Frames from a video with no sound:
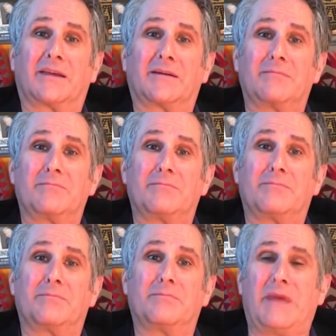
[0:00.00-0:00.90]

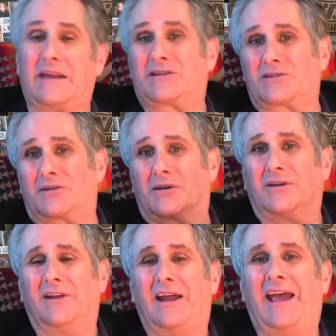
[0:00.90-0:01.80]
the minister
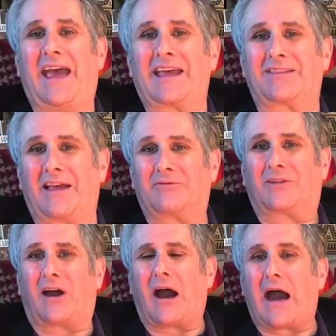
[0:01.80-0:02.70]
had left
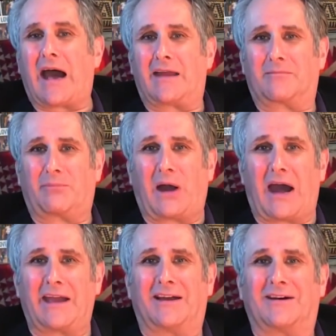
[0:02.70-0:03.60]
a hot
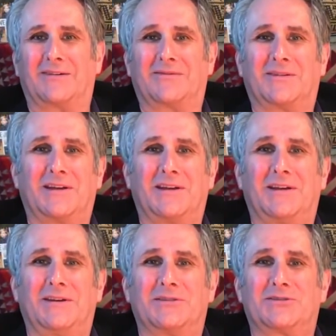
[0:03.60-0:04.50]
pot of
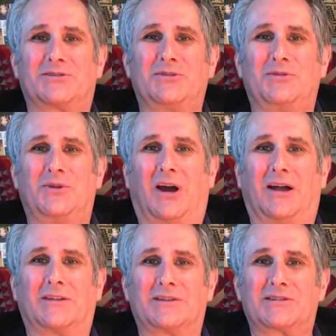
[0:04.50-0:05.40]
stew
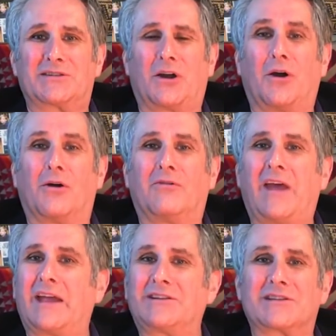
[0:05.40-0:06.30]
on the stove,
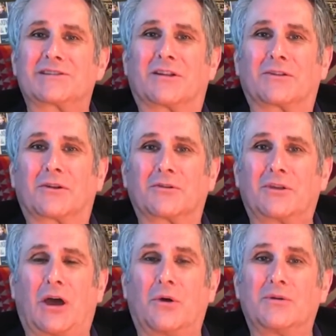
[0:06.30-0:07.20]
and just a little
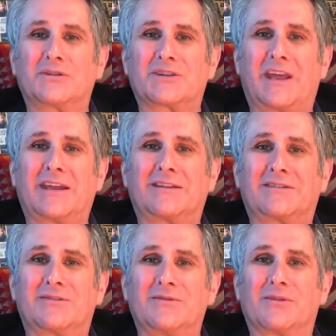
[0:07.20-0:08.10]
note saying,
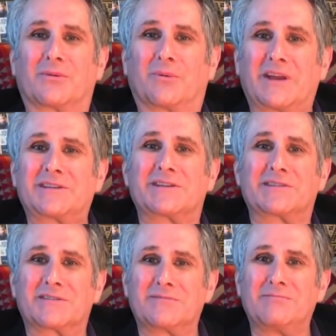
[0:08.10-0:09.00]
"To the
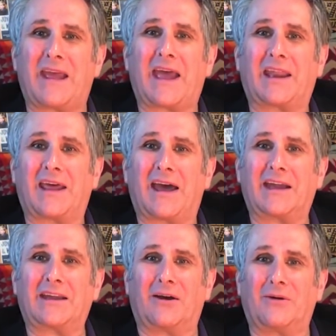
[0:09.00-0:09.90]
richest man
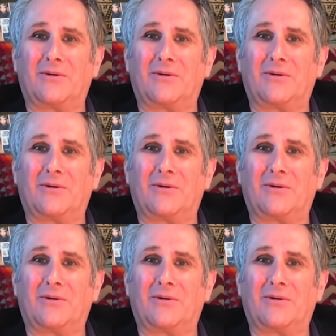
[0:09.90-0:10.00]
I know,"